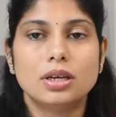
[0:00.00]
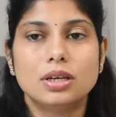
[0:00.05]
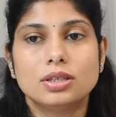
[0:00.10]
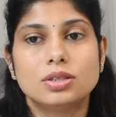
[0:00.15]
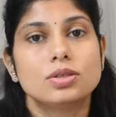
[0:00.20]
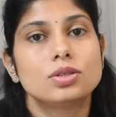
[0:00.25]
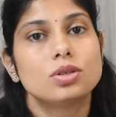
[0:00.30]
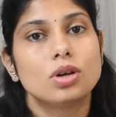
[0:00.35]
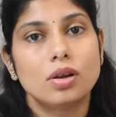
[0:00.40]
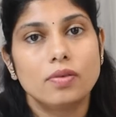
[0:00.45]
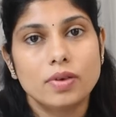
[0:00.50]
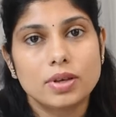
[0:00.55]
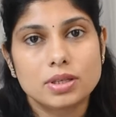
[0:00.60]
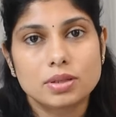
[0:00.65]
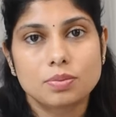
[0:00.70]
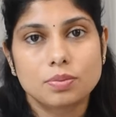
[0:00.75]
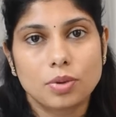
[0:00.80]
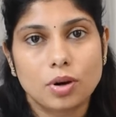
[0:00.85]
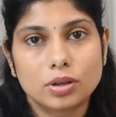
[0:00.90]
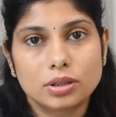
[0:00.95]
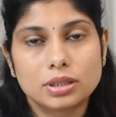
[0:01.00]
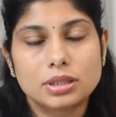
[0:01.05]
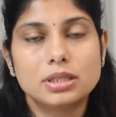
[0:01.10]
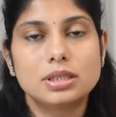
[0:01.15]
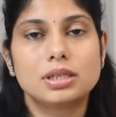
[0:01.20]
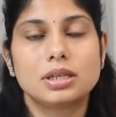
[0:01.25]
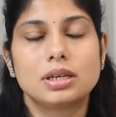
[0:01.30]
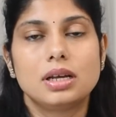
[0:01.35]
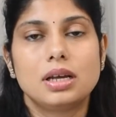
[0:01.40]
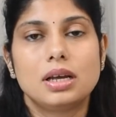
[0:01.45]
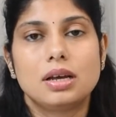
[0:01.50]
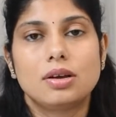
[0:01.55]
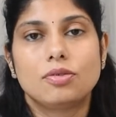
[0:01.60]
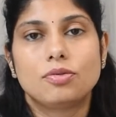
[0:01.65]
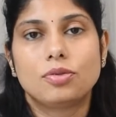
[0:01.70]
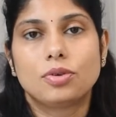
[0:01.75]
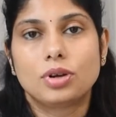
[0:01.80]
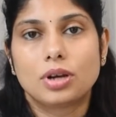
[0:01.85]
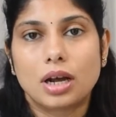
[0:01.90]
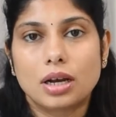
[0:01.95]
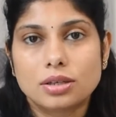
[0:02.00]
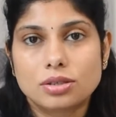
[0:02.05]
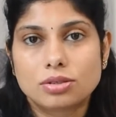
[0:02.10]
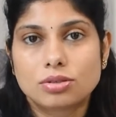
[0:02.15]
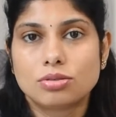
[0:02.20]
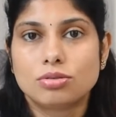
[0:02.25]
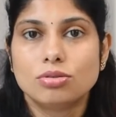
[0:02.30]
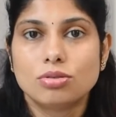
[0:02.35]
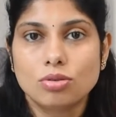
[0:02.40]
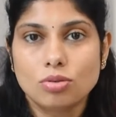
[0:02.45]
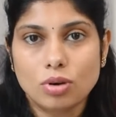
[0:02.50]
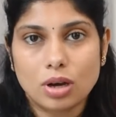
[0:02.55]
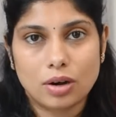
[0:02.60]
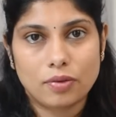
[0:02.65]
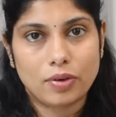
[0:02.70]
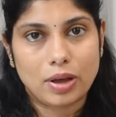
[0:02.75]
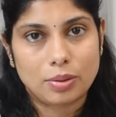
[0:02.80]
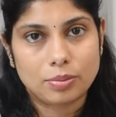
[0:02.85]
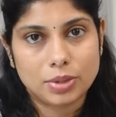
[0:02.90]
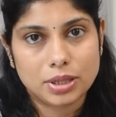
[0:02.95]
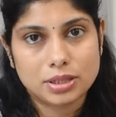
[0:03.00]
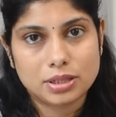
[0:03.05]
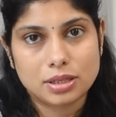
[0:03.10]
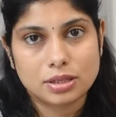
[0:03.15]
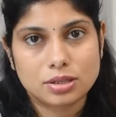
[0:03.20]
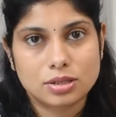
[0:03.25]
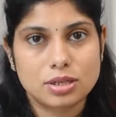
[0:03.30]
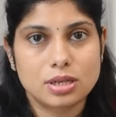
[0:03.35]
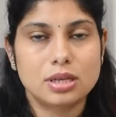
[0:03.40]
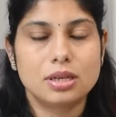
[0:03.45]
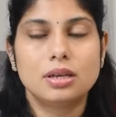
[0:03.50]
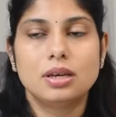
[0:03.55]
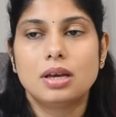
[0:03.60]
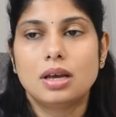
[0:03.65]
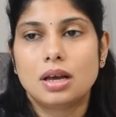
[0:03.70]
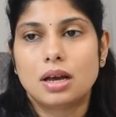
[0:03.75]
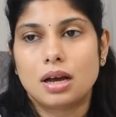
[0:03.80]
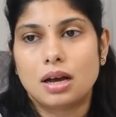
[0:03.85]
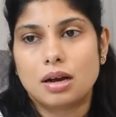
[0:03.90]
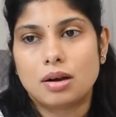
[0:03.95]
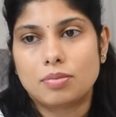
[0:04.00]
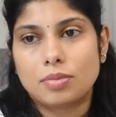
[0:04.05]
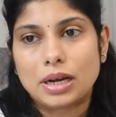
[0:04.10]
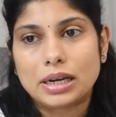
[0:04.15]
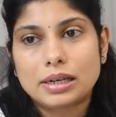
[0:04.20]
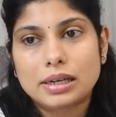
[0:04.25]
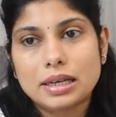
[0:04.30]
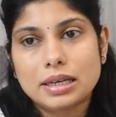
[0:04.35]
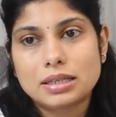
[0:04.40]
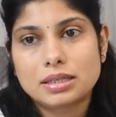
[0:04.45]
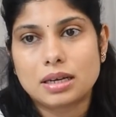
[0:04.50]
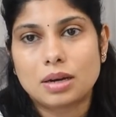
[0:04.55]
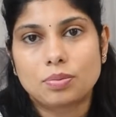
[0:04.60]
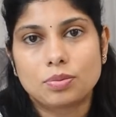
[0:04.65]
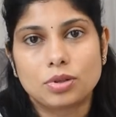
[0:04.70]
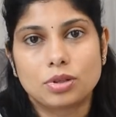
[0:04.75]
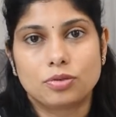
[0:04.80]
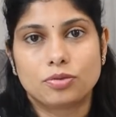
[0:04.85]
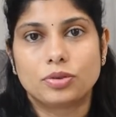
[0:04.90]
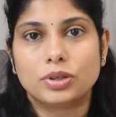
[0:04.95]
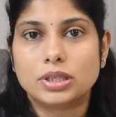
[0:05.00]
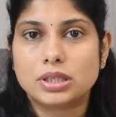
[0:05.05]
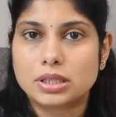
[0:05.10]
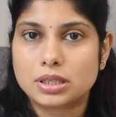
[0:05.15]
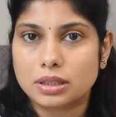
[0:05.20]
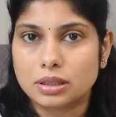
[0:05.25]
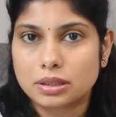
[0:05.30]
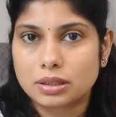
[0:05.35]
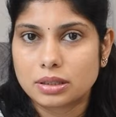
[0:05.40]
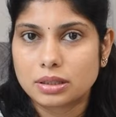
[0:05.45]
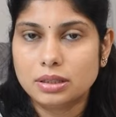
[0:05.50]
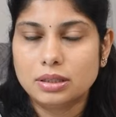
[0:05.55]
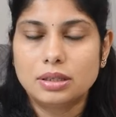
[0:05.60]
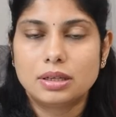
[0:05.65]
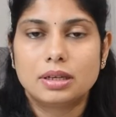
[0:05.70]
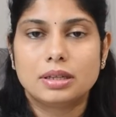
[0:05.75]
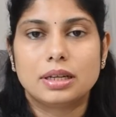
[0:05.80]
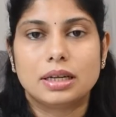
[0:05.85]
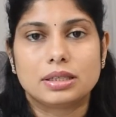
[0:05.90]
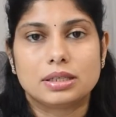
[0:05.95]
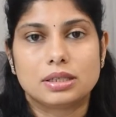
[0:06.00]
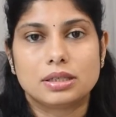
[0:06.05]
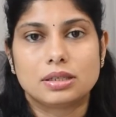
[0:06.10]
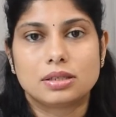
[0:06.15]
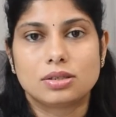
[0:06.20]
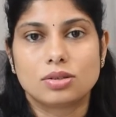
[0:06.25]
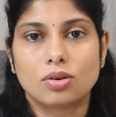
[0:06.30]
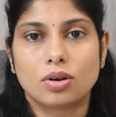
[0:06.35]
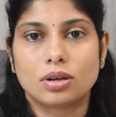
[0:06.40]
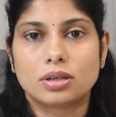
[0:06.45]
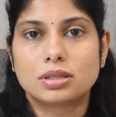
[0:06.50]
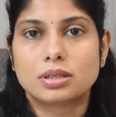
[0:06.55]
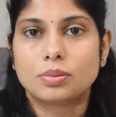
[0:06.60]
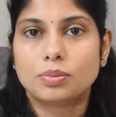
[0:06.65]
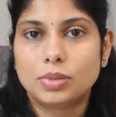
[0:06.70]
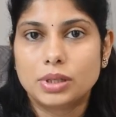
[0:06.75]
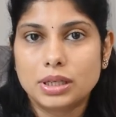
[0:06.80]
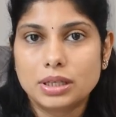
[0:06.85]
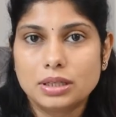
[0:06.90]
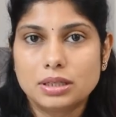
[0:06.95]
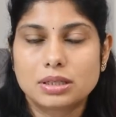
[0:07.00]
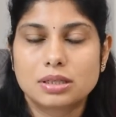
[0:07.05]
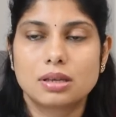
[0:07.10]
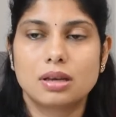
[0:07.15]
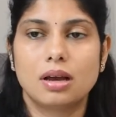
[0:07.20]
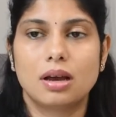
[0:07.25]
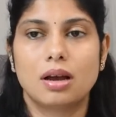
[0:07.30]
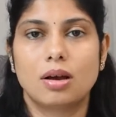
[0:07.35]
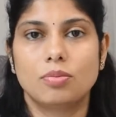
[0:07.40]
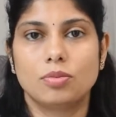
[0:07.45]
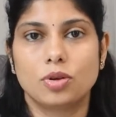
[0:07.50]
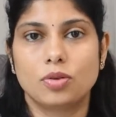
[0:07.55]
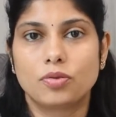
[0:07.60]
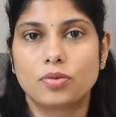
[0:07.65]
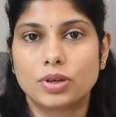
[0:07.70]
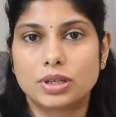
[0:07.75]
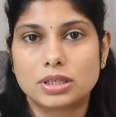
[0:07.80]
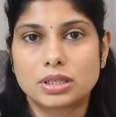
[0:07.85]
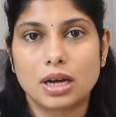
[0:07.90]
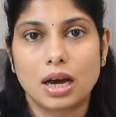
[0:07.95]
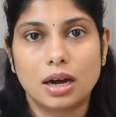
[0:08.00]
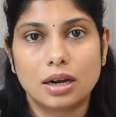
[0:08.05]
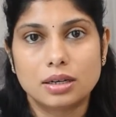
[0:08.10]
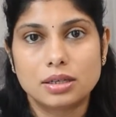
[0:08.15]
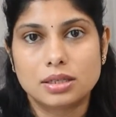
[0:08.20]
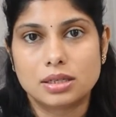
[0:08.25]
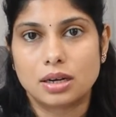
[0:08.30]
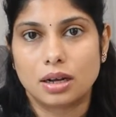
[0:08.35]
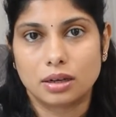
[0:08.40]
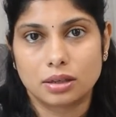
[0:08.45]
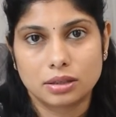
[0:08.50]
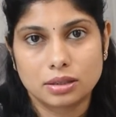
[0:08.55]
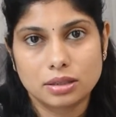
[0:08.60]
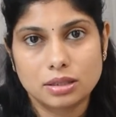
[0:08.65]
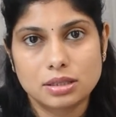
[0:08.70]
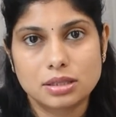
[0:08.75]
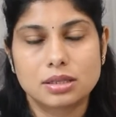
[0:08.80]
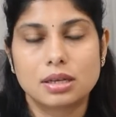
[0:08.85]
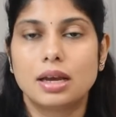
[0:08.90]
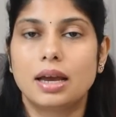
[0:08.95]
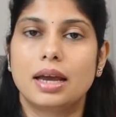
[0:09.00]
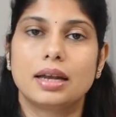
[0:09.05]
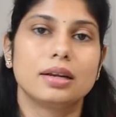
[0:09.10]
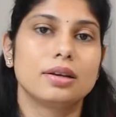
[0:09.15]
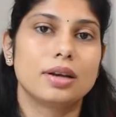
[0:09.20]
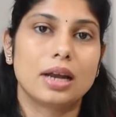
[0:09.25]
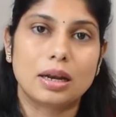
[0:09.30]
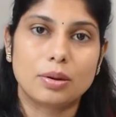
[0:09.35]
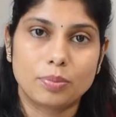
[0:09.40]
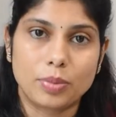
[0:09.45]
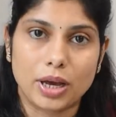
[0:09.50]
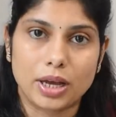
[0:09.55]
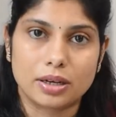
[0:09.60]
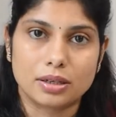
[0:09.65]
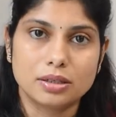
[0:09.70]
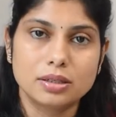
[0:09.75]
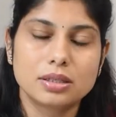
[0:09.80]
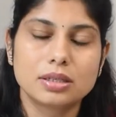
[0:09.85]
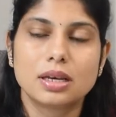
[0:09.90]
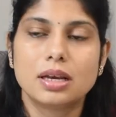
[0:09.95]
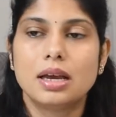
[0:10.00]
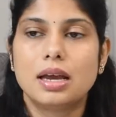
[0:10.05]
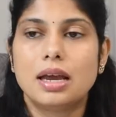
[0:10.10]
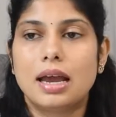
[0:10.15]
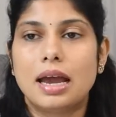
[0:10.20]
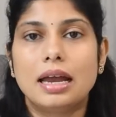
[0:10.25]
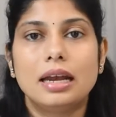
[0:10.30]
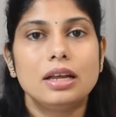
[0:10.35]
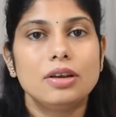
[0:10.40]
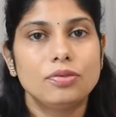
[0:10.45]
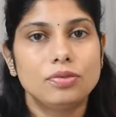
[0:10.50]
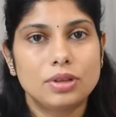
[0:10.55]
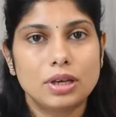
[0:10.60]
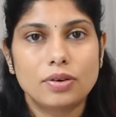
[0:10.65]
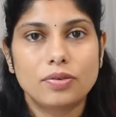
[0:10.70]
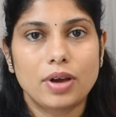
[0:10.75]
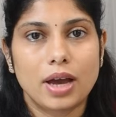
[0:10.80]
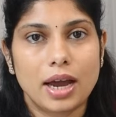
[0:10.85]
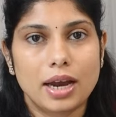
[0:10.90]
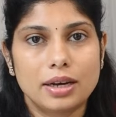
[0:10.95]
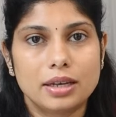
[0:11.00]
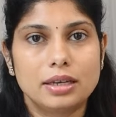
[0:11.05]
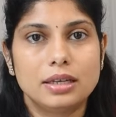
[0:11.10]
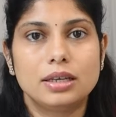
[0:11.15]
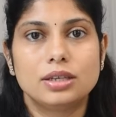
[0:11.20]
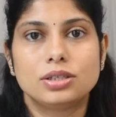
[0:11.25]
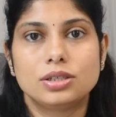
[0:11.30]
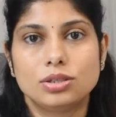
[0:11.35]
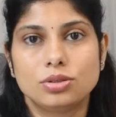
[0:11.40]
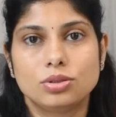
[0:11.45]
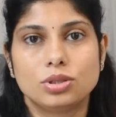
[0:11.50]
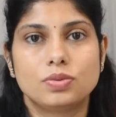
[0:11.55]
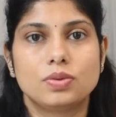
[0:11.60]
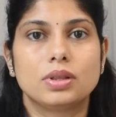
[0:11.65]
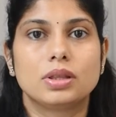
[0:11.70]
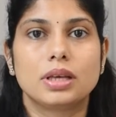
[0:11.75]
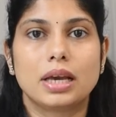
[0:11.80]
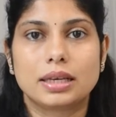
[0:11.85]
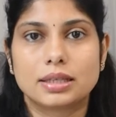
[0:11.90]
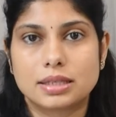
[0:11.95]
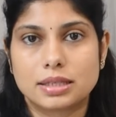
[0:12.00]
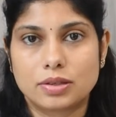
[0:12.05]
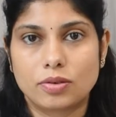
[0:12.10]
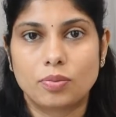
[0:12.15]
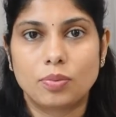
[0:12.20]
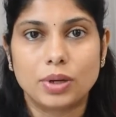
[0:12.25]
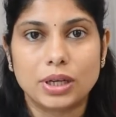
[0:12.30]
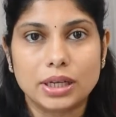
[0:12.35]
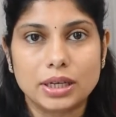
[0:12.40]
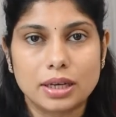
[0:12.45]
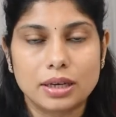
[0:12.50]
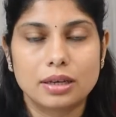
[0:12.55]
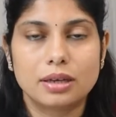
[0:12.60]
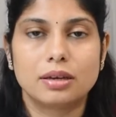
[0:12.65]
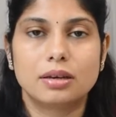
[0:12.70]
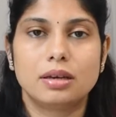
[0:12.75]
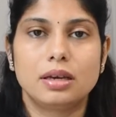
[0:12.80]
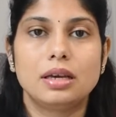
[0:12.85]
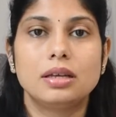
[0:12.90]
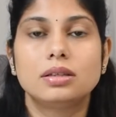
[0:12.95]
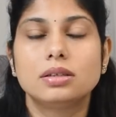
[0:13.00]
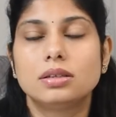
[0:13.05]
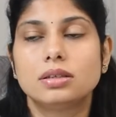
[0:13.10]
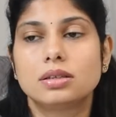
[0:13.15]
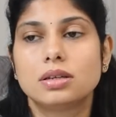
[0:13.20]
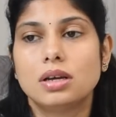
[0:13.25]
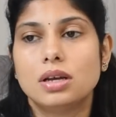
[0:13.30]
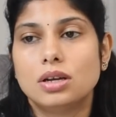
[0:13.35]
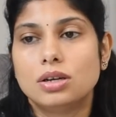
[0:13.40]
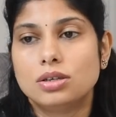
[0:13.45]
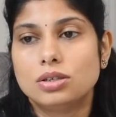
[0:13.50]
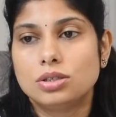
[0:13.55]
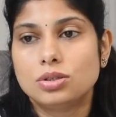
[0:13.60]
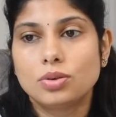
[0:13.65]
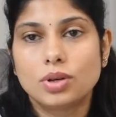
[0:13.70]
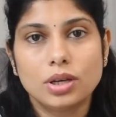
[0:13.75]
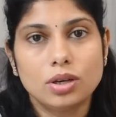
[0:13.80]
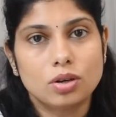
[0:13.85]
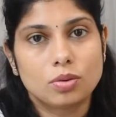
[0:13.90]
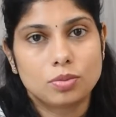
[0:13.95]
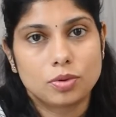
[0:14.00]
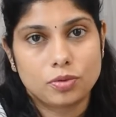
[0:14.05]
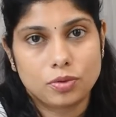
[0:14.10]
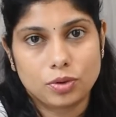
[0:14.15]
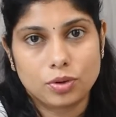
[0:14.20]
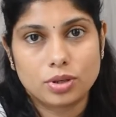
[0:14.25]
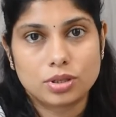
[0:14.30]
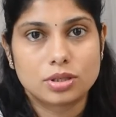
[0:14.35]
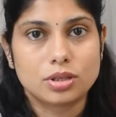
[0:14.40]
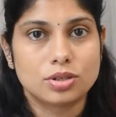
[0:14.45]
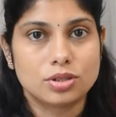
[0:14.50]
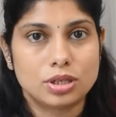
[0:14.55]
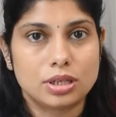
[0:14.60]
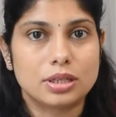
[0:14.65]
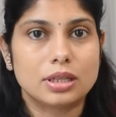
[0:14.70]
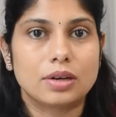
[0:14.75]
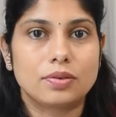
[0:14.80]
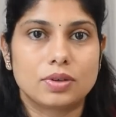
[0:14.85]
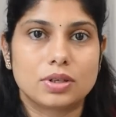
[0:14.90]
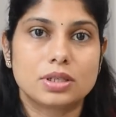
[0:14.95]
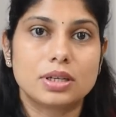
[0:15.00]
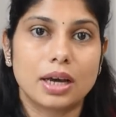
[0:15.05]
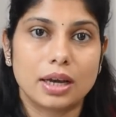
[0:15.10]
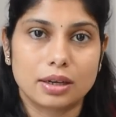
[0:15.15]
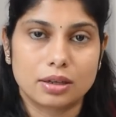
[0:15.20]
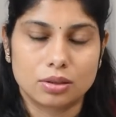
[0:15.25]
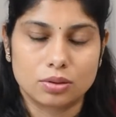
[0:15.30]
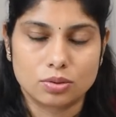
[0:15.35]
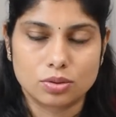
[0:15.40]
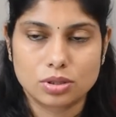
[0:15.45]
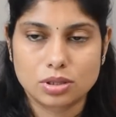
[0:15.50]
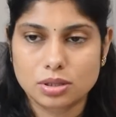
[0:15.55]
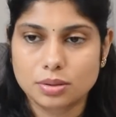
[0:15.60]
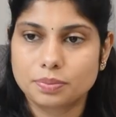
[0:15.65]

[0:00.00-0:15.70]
So it's always important for us to know our family's history, at least up to the first circle, which is your siblings, your first aunts and uncles and grandparents, and if they've had any issues with excessive bleeding either during or before a surgery that was diagnosed.